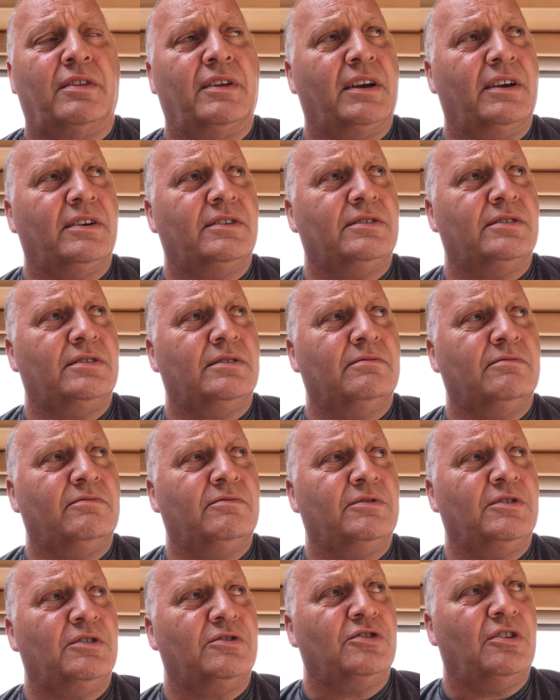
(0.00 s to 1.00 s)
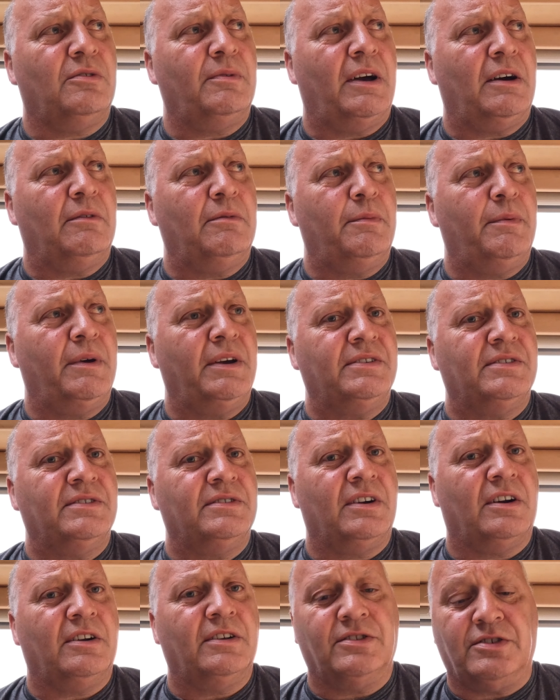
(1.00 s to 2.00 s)
I think it's not showing how many
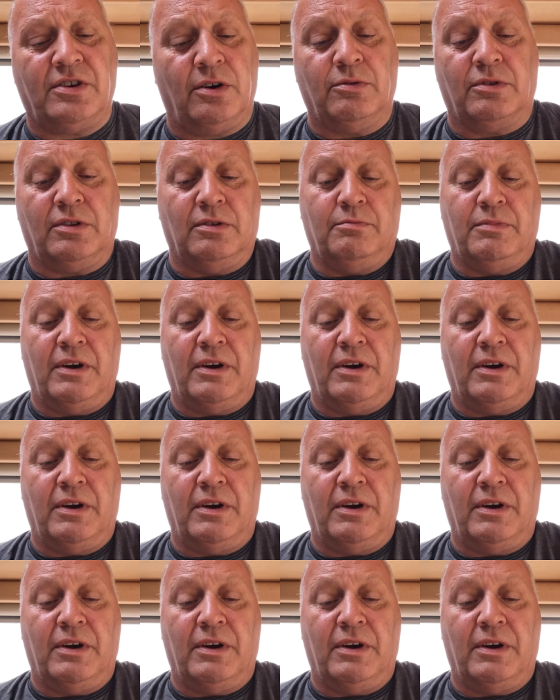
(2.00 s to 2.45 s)
pieces there are in total.